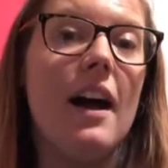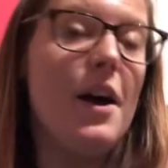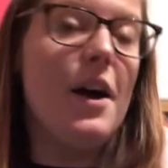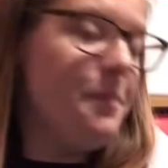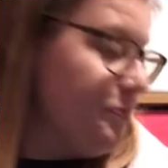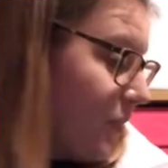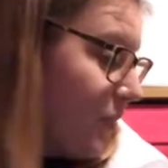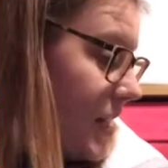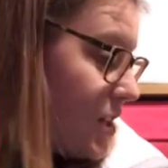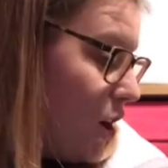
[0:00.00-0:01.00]
Um,
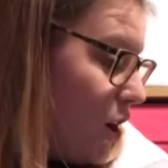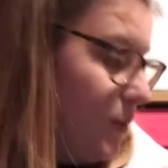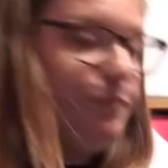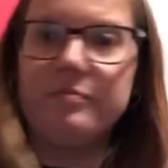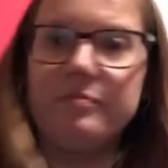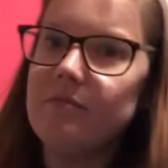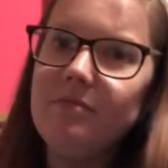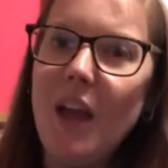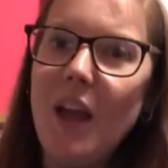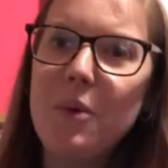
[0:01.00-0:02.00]
so
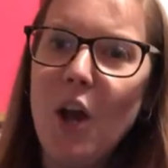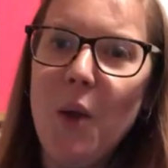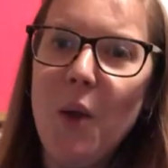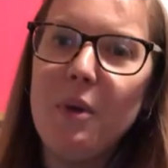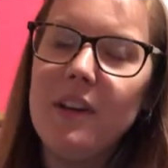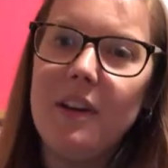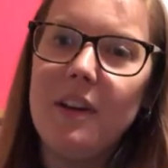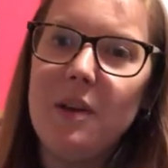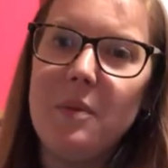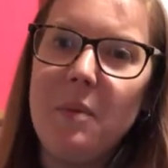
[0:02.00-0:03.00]
I'm going to open
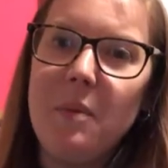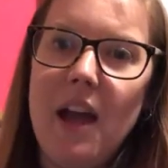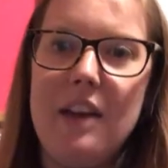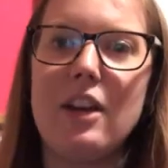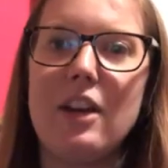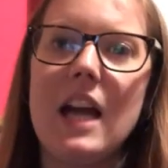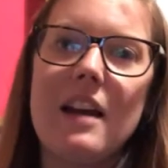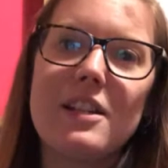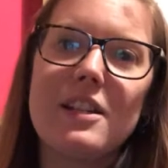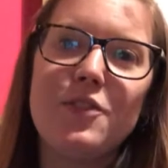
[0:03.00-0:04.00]
my advent
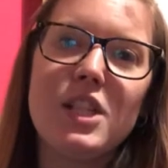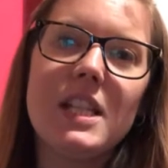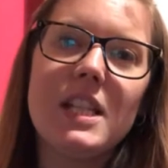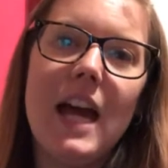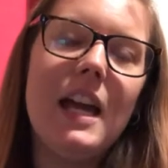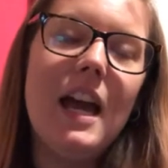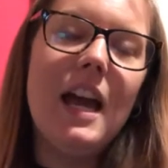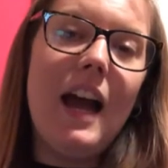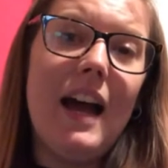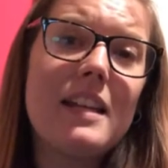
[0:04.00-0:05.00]
calendars for today,
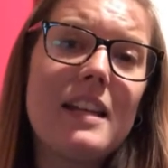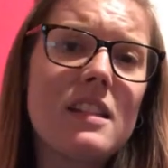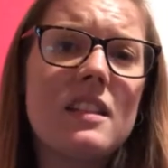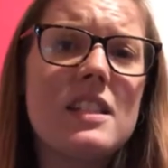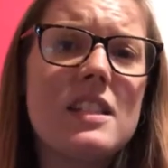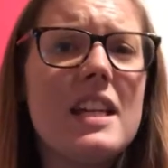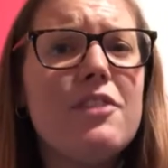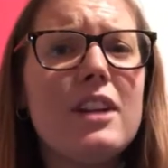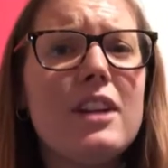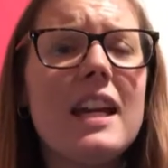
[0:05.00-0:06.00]
and this
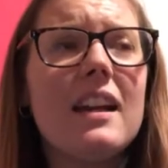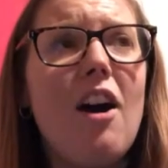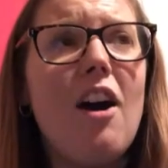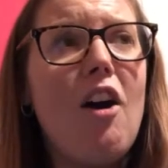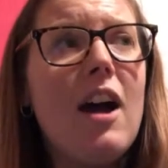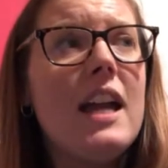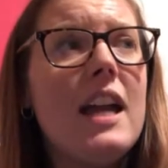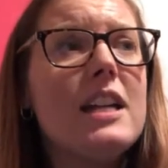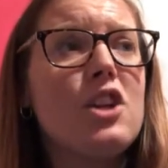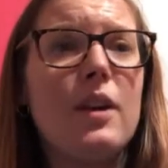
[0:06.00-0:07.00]
evening
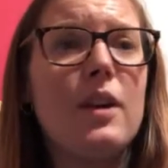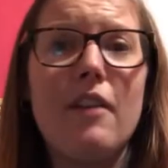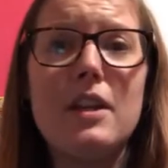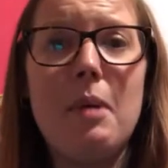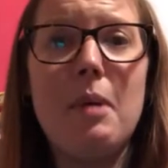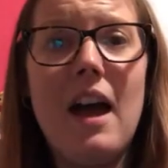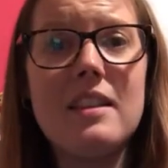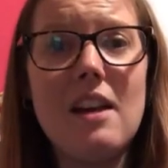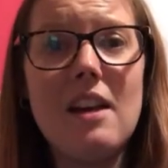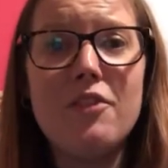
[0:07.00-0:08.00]
I don't have any
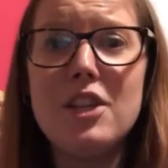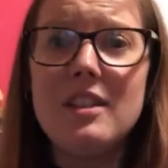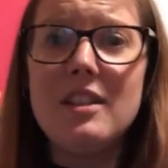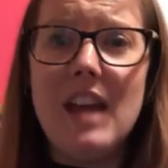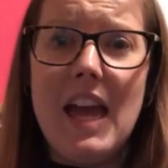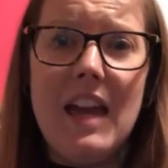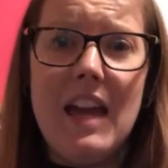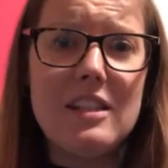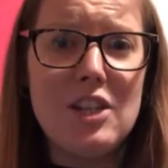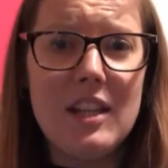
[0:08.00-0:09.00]
plans other than
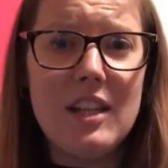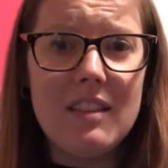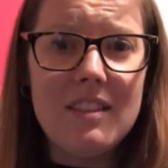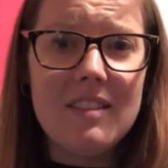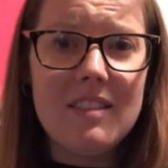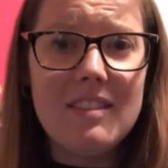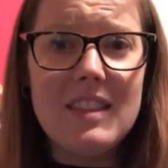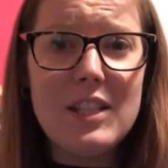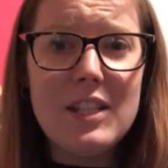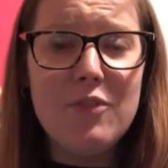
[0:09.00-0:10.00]
editing
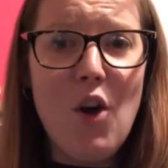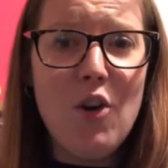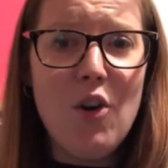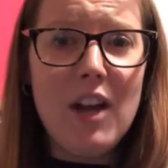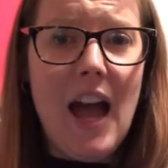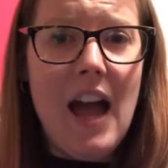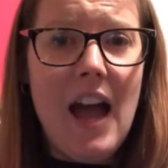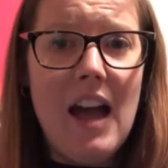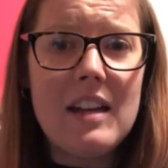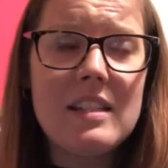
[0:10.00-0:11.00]
this vlog,
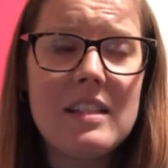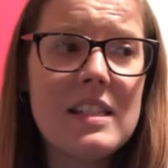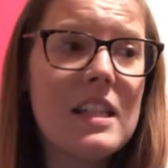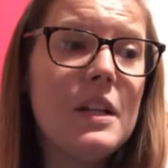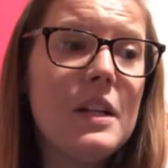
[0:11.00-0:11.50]
and